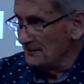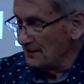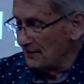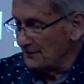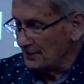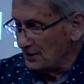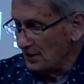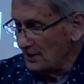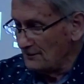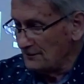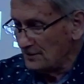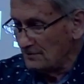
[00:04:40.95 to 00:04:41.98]
of the kind
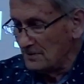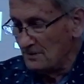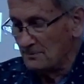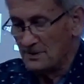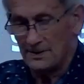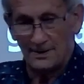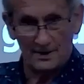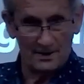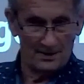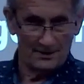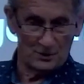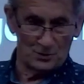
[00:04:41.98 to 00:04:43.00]
of commitment
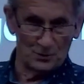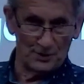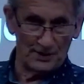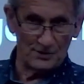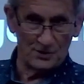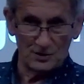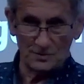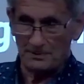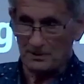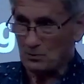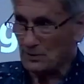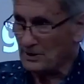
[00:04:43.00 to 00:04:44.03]
that should exist
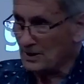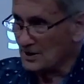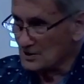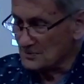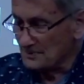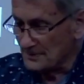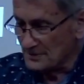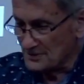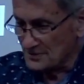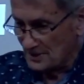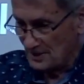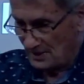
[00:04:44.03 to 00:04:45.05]
between husbands
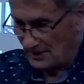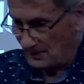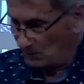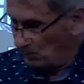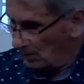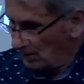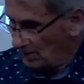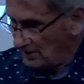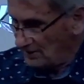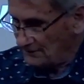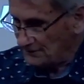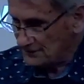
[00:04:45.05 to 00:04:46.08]
and
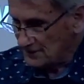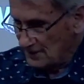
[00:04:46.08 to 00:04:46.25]
wives.